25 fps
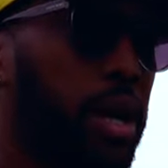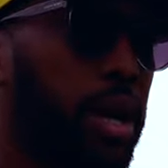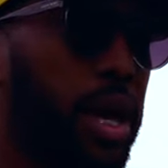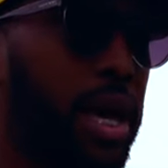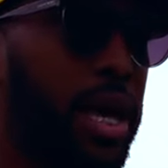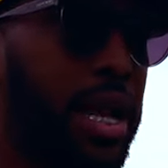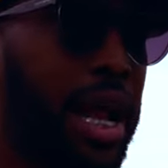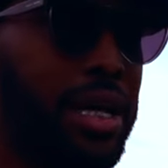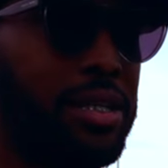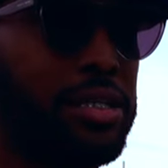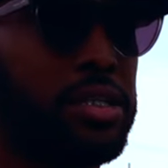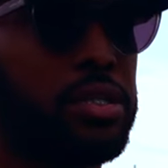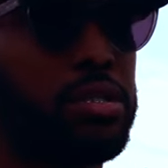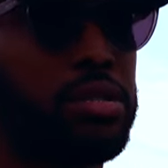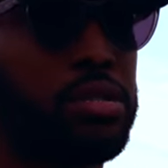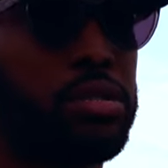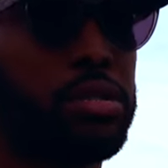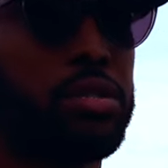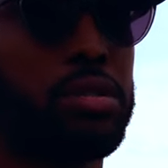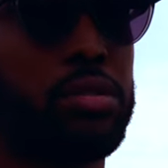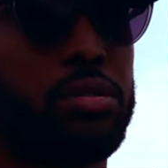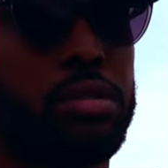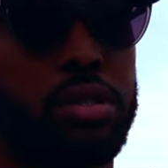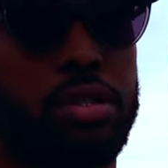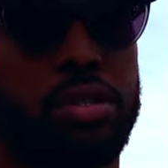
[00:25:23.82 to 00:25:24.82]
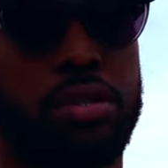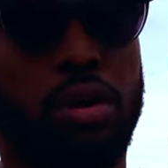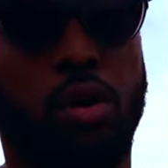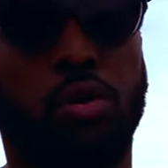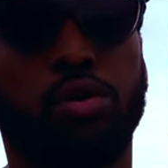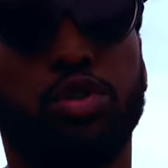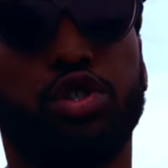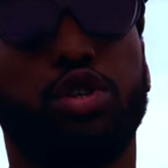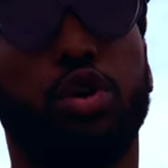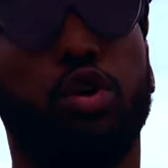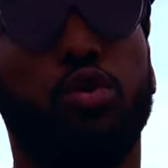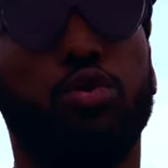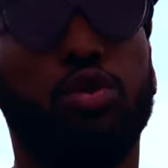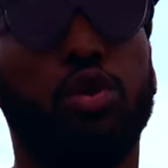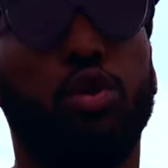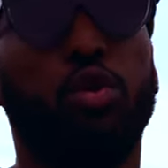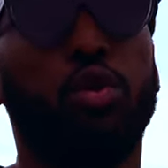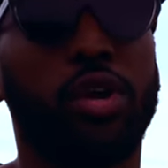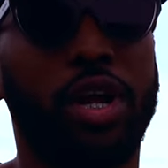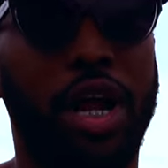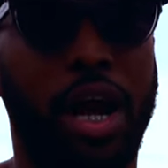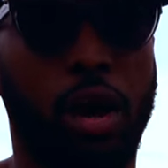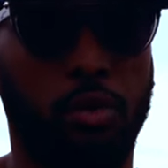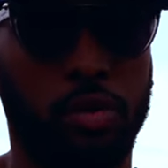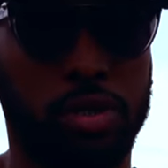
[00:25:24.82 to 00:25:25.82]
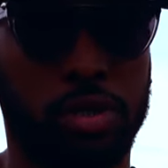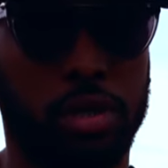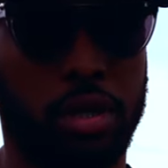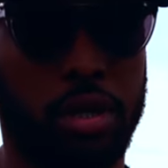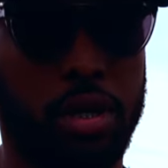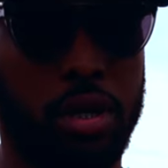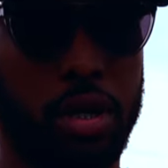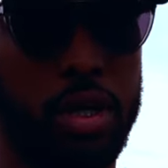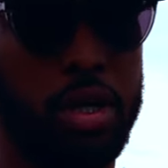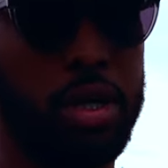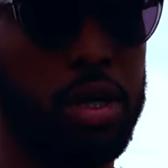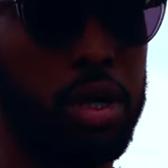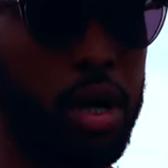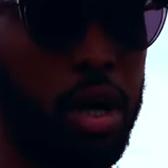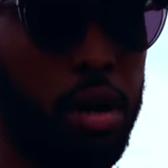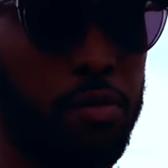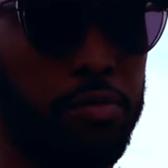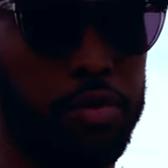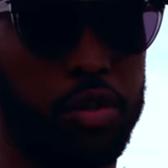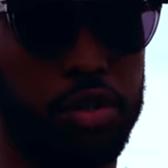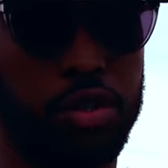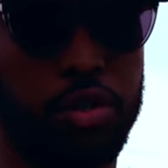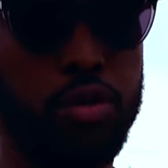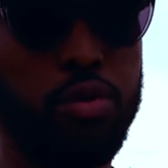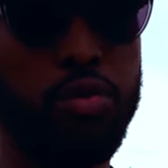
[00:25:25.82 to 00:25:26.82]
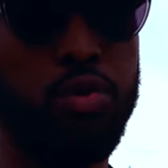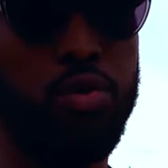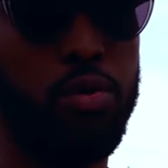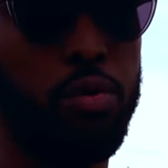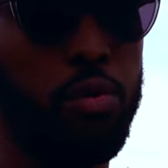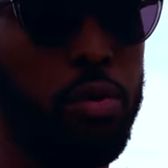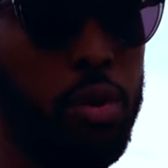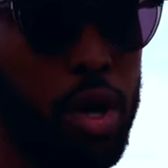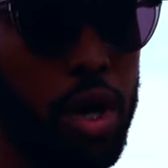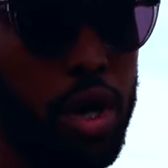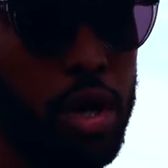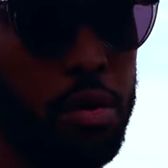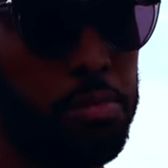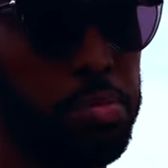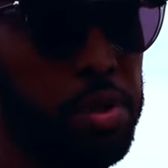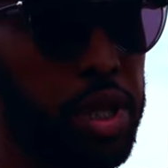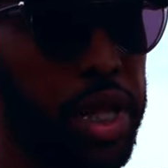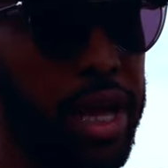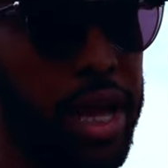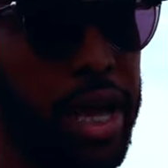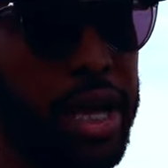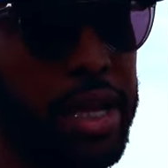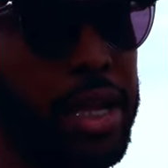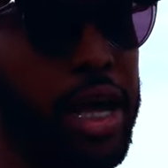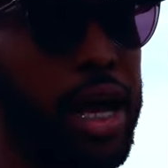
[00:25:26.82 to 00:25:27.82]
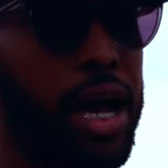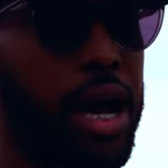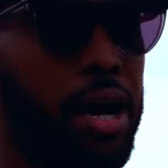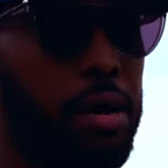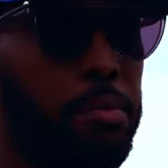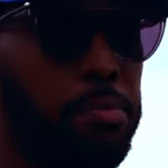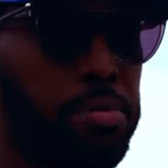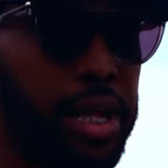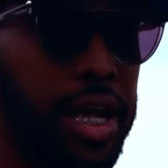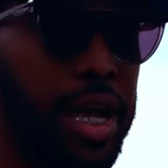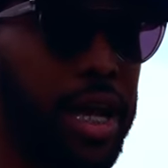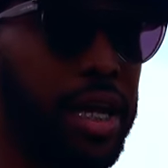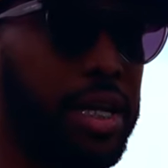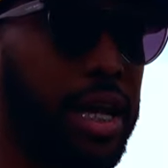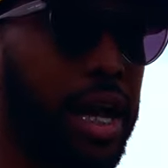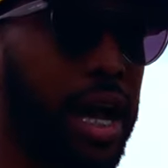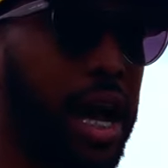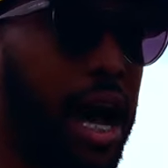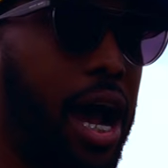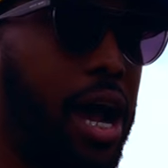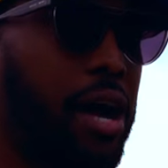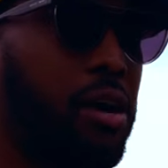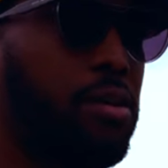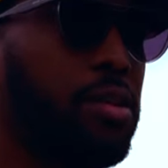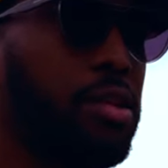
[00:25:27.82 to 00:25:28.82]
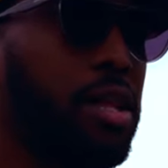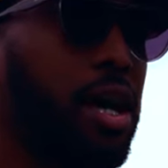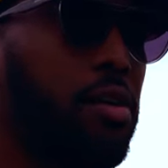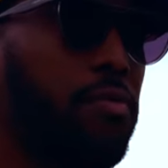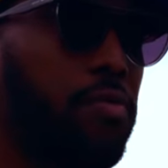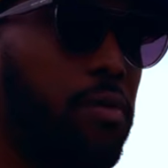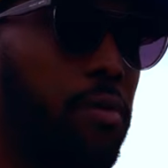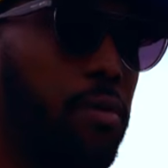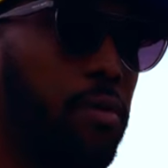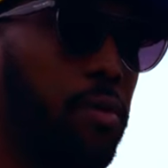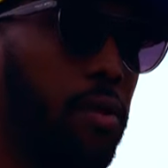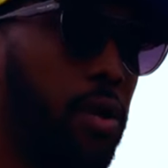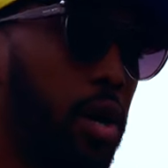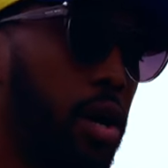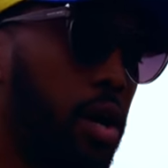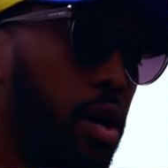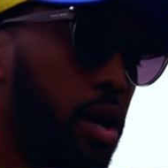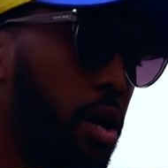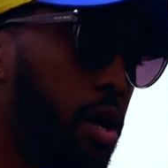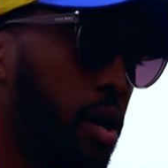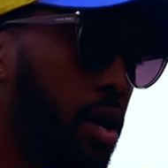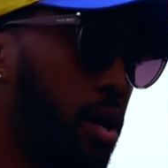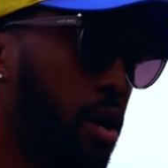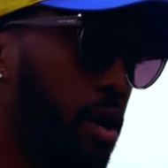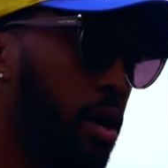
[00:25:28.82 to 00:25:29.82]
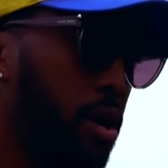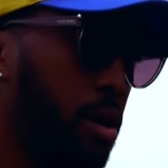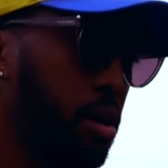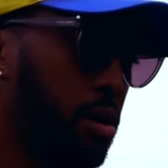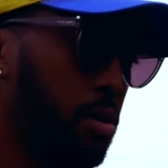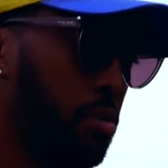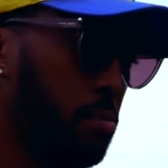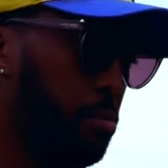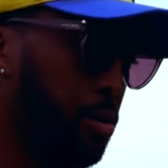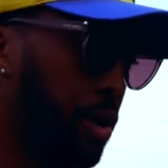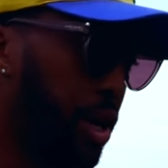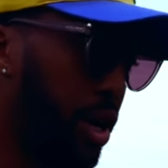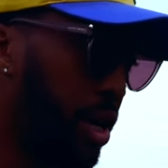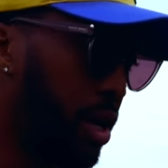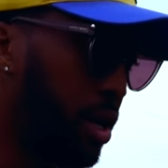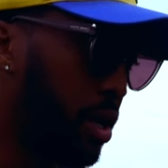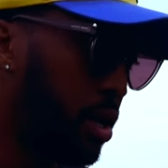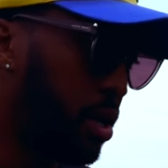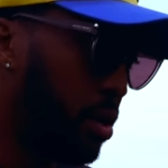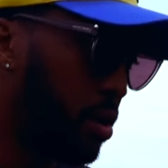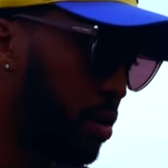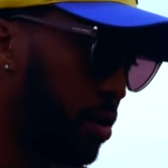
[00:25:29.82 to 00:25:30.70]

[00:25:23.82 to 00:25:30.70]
And I so knew that I was good enough to play at the higher level, but